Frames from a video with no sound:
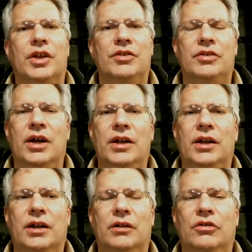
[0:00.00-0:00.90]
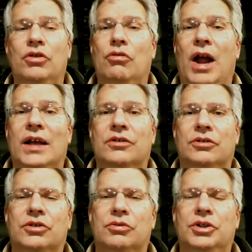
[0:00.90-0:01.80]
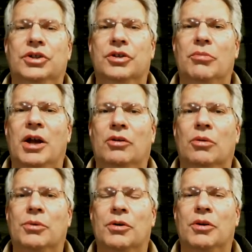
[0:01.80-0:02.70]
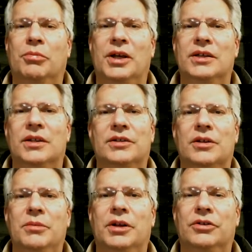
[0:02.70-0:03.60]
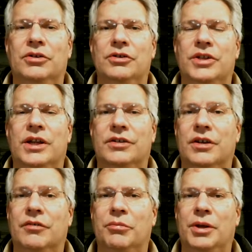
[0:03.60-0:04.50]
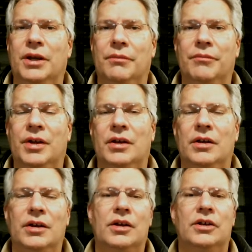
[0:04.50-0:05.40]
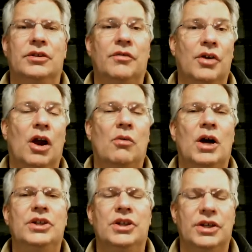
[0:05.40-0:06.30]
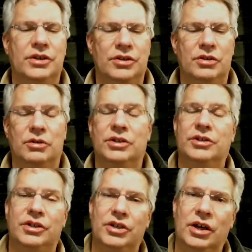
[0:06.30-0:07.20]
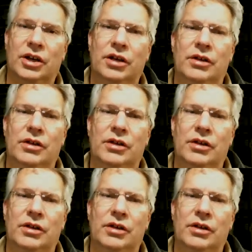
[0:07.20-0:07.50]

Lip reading: done at Two Rascals, which is a microbrewery place. That's going to be on Tuesday at 7 p.m. So if you are watching this and you want to see Chuck